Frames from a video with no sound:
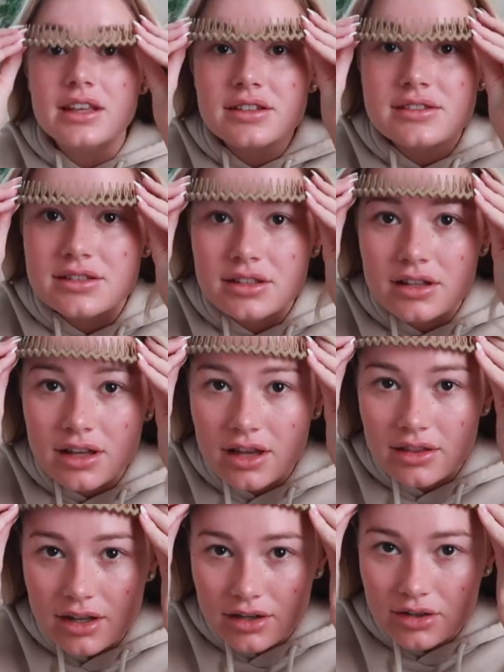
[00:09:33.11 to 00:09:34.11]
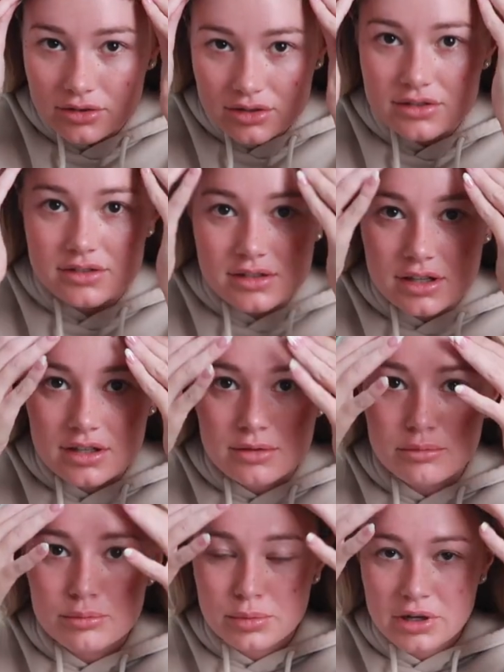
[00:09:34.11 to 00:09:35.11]
this and then you just
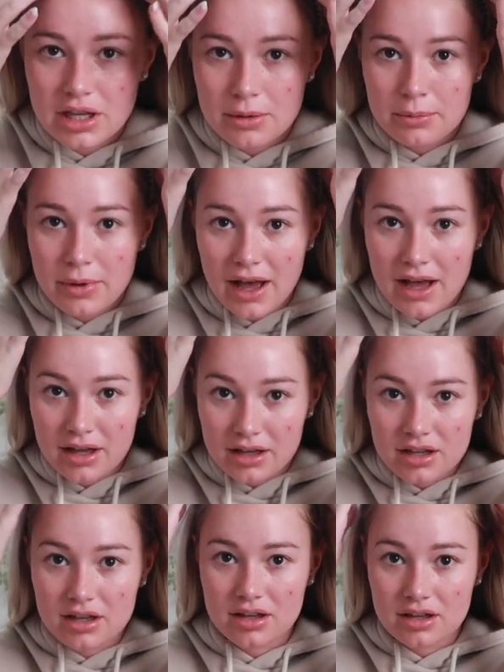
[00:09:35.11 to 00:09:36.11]
bring it back.